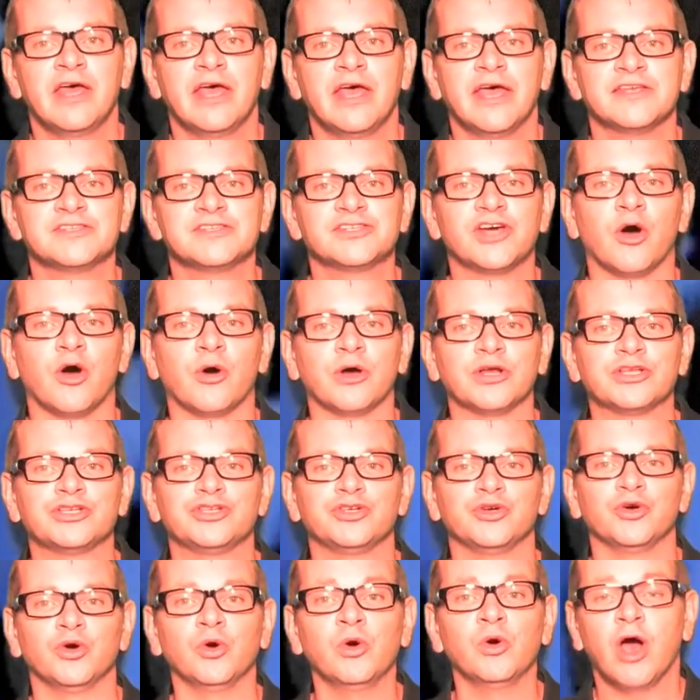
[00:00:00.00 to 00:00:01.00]
is going
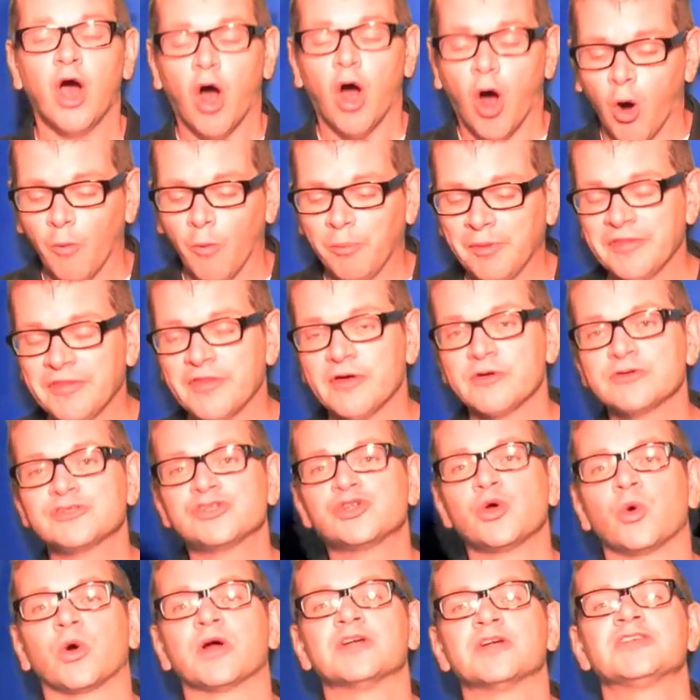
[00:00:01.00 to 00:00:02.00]
to open those
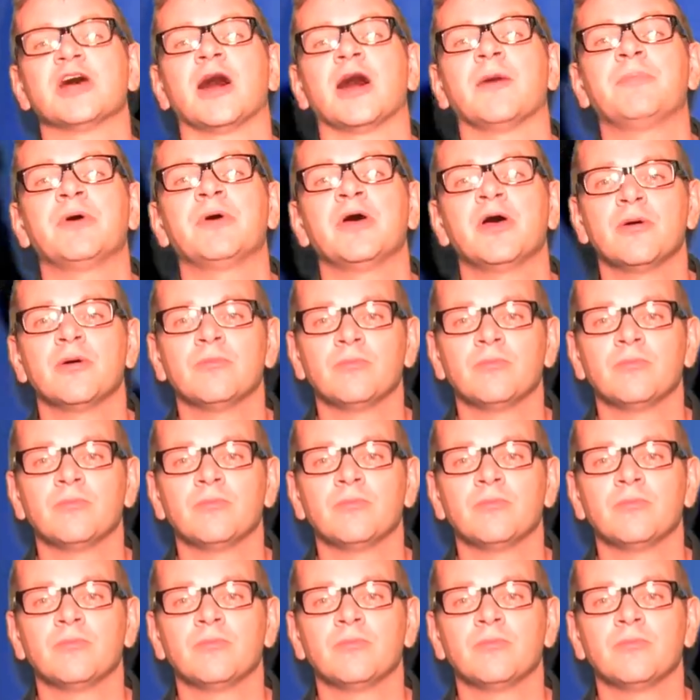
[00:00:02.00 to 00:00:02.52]
doors up